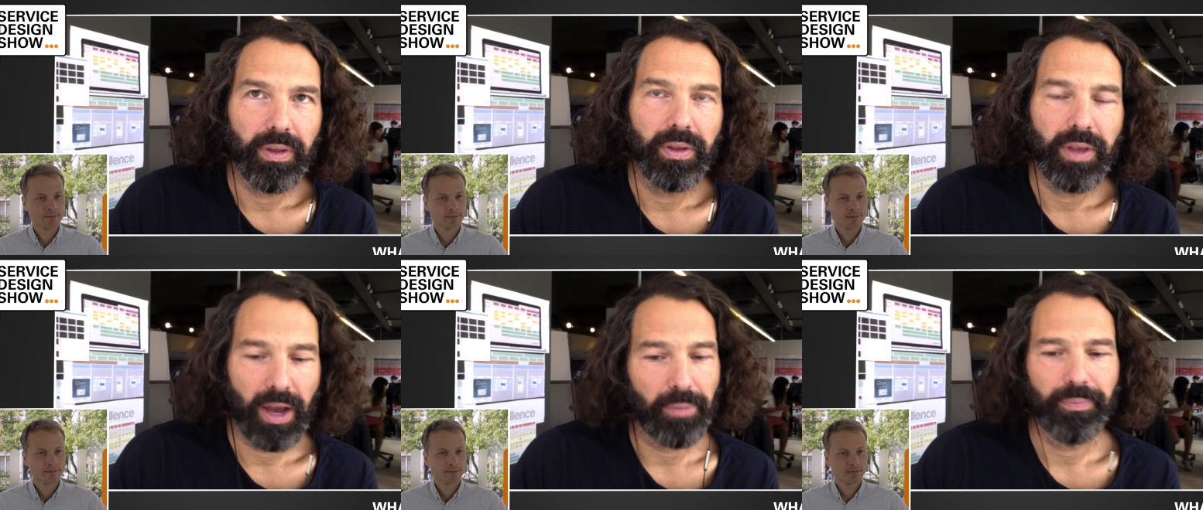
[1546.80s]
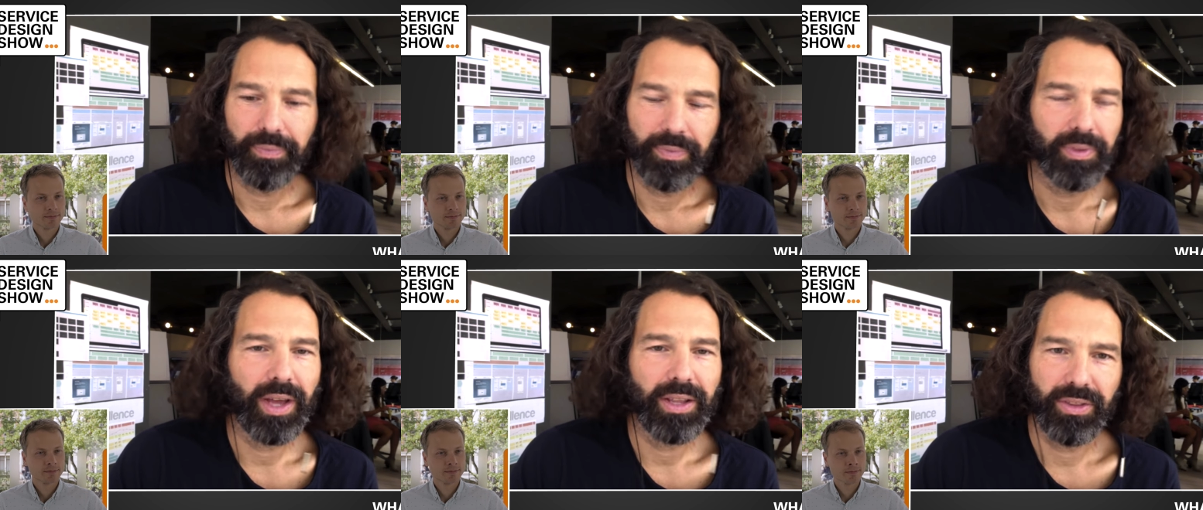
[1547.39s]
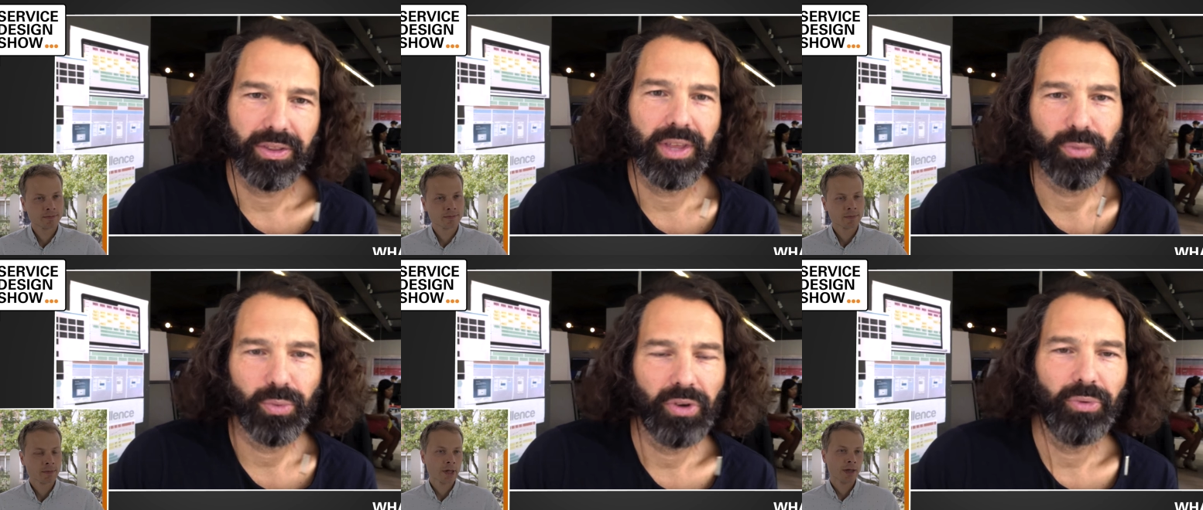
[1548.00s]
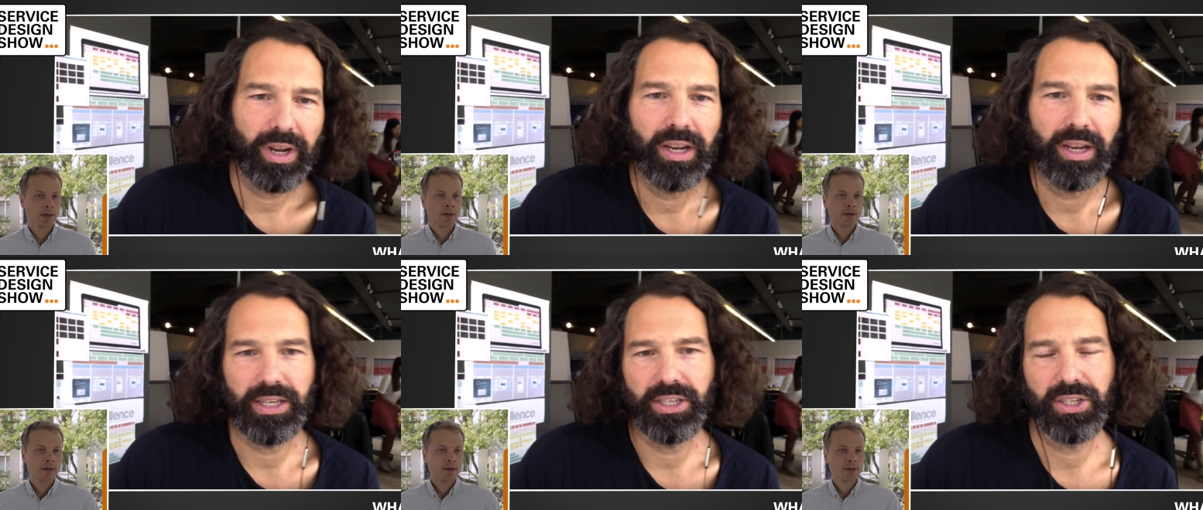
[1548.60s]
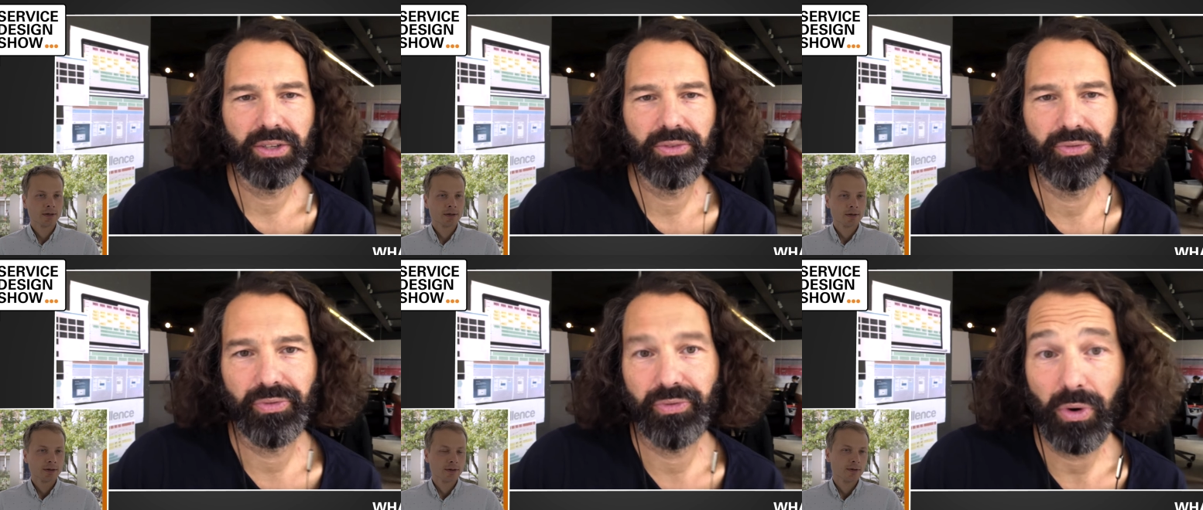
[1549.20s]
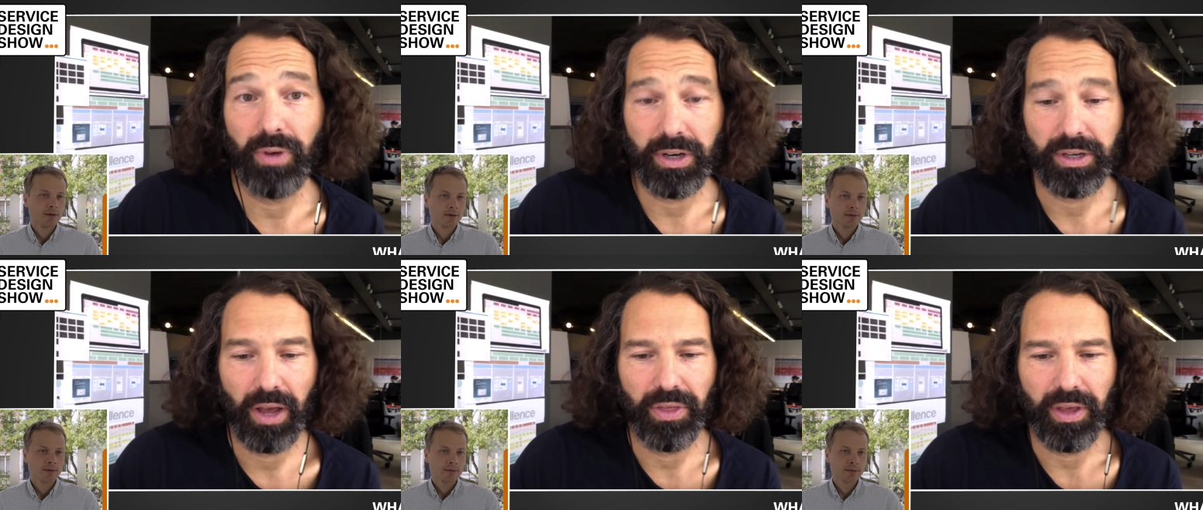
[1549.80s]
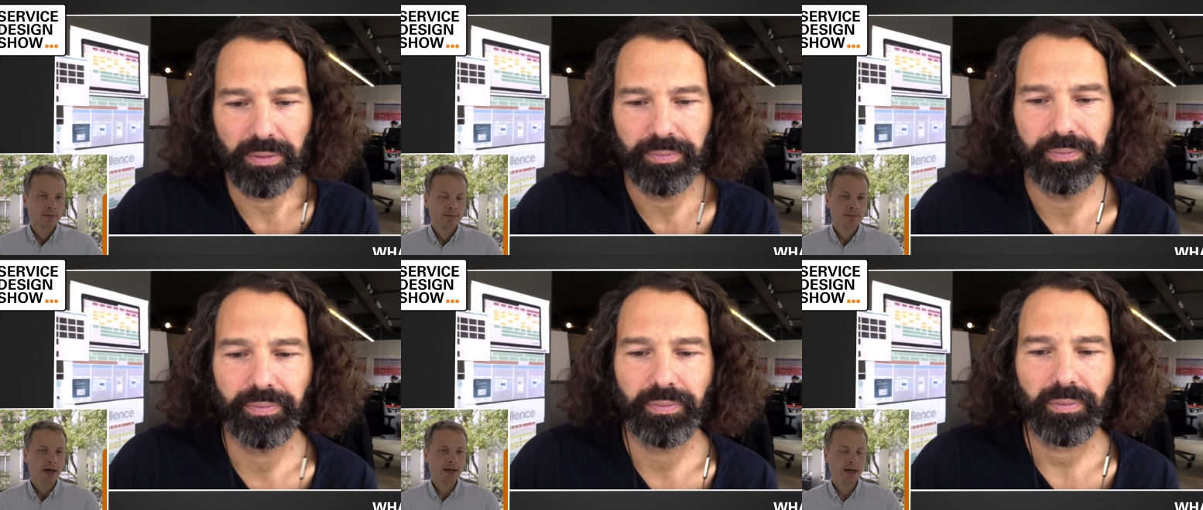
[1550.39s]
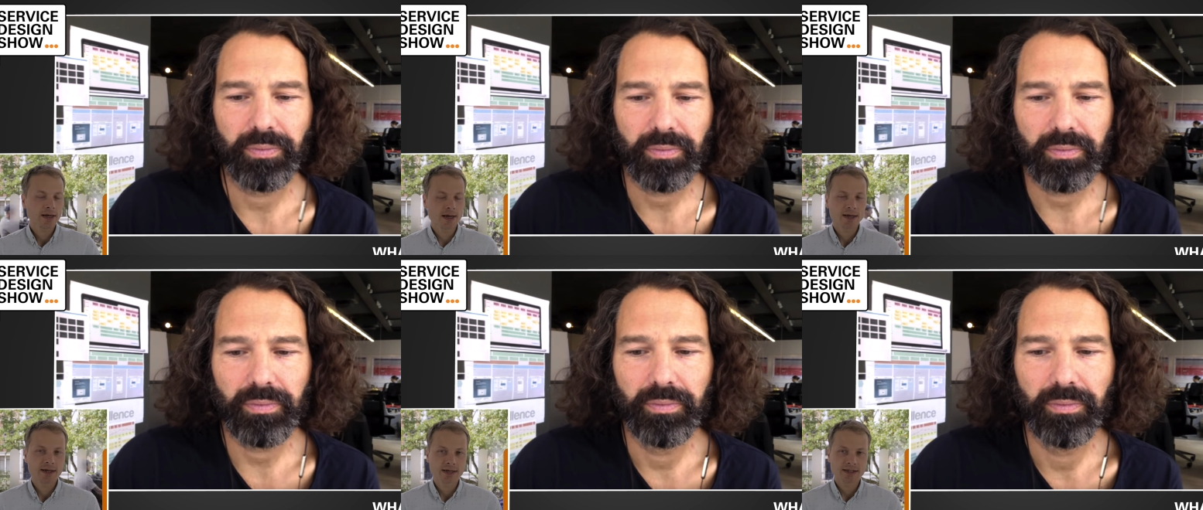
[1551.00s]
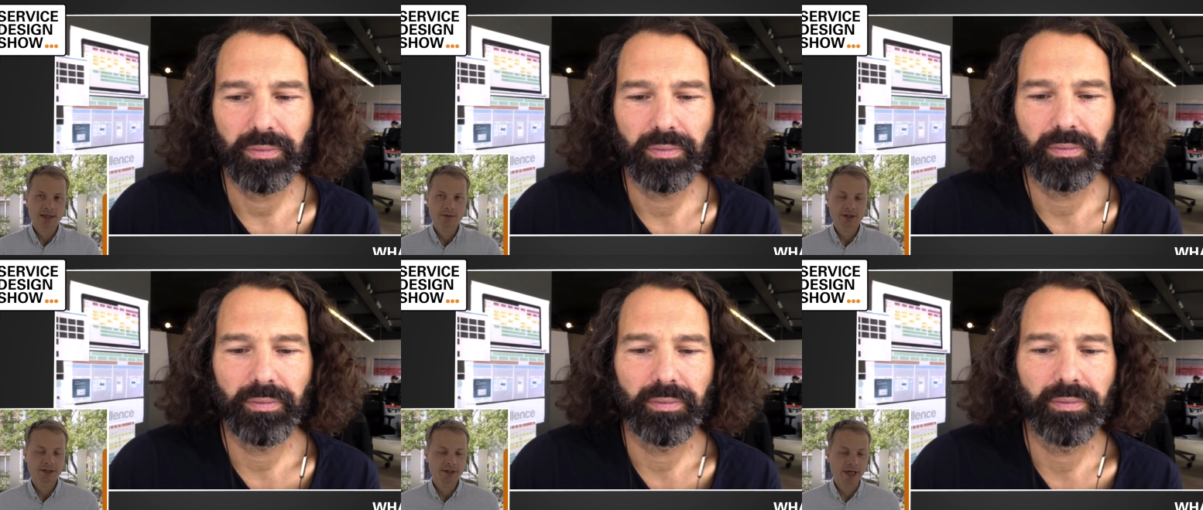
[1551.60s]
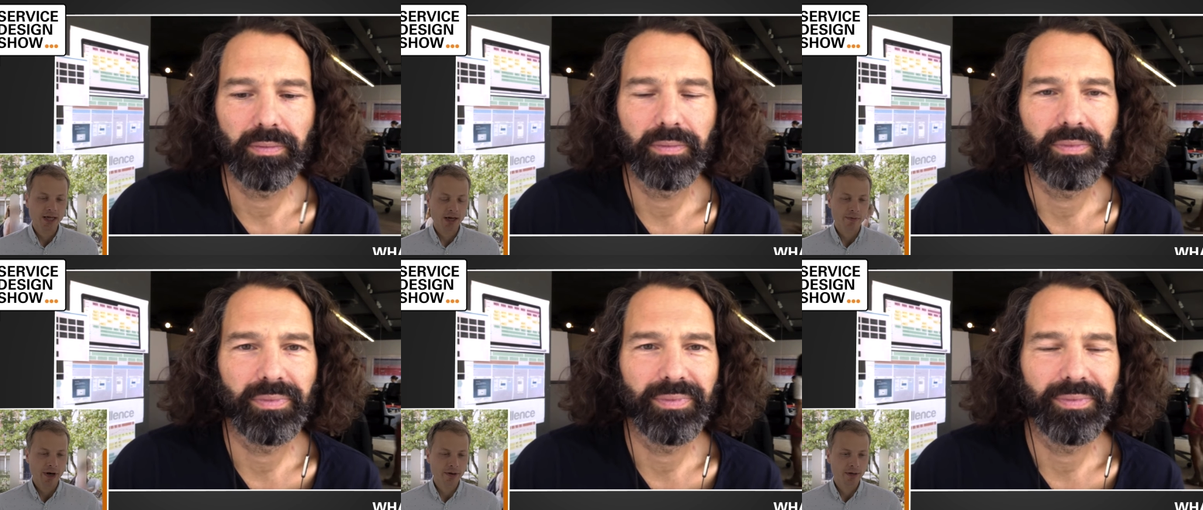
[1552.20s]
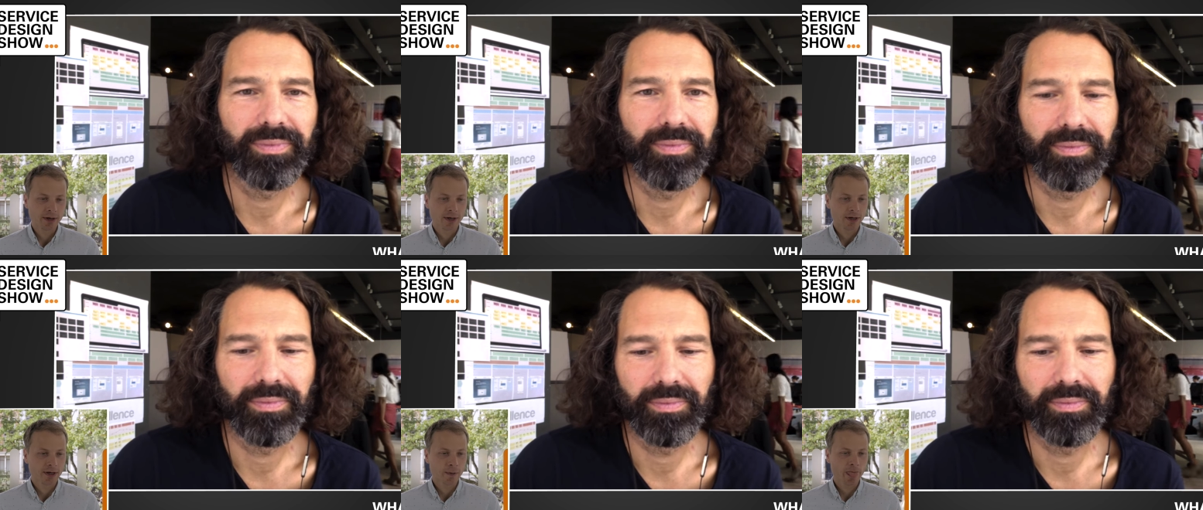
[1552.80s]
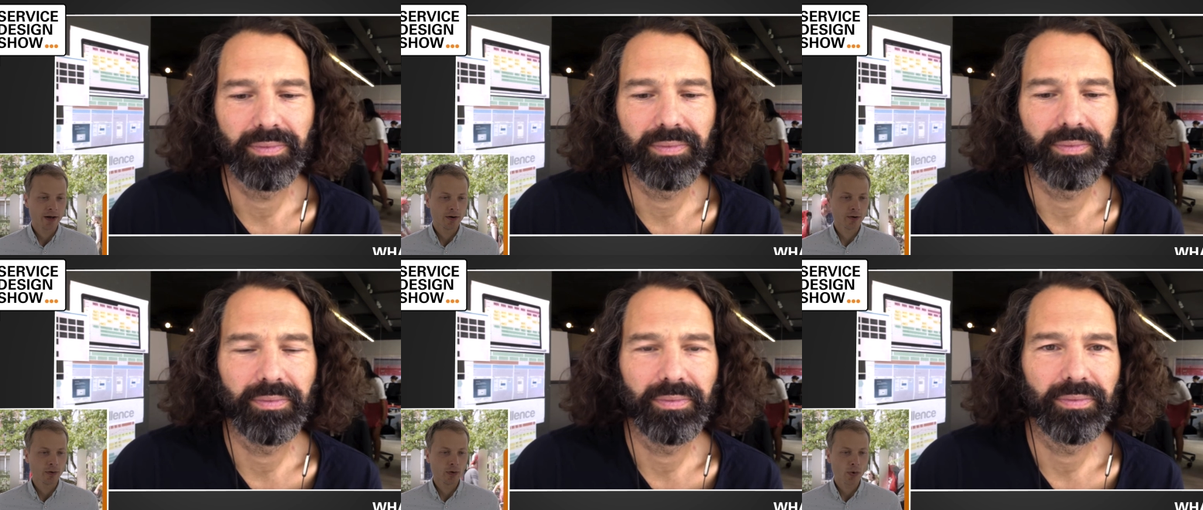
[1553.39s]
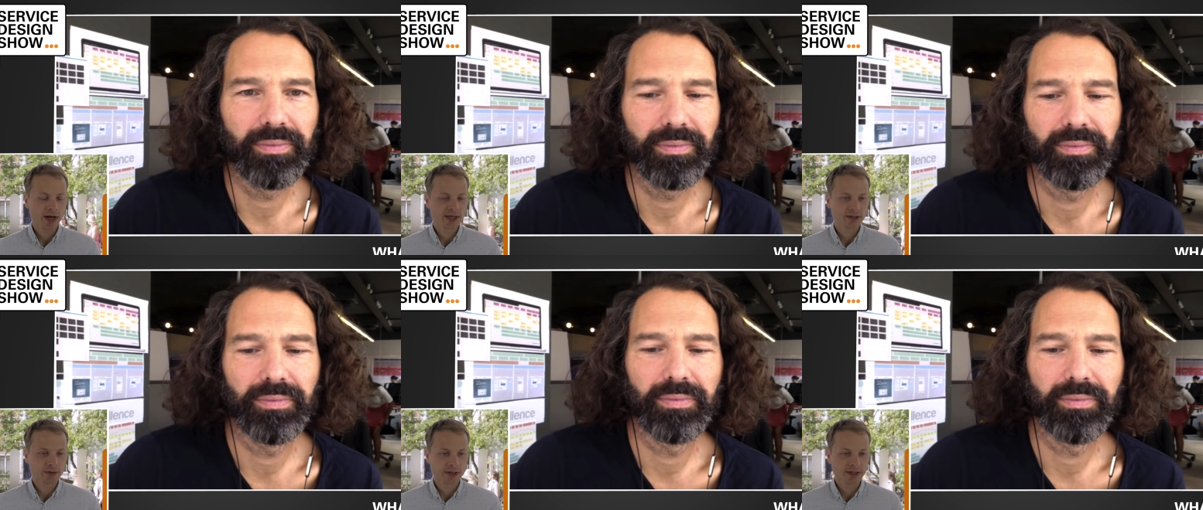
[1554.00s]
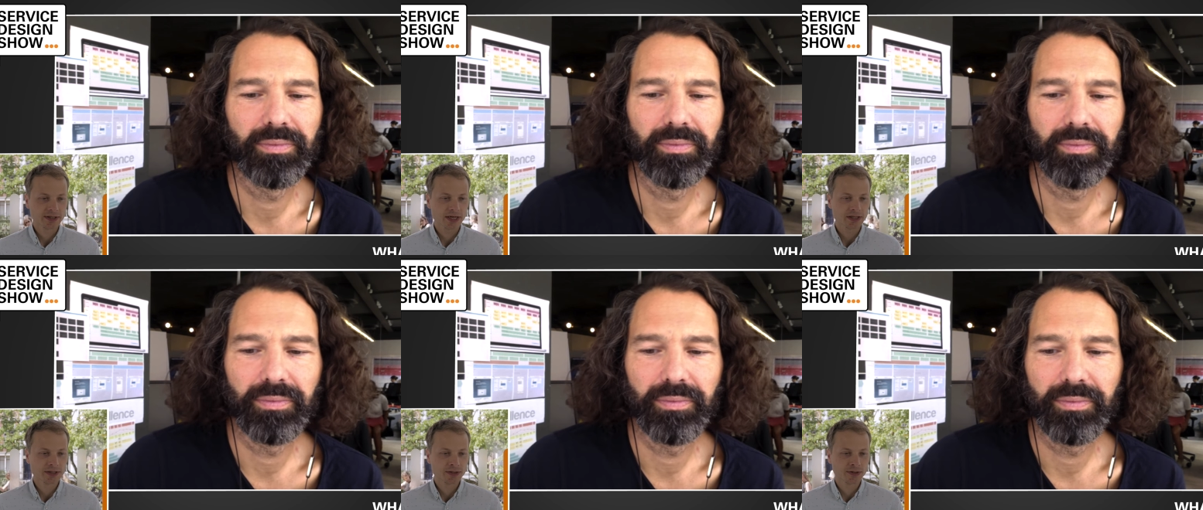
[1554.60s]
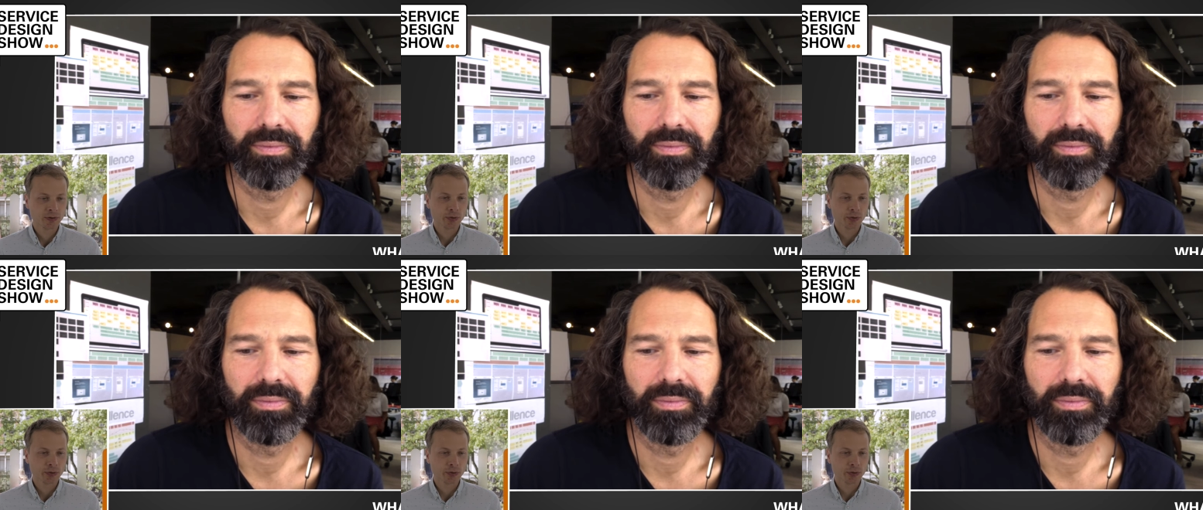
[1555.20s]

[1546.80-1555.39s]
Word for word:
Speaker 1: yeah, that, that will really lead forward, I think.
Speaker 2: I, I, I, guess I was just thinking about the uh, ways organizations do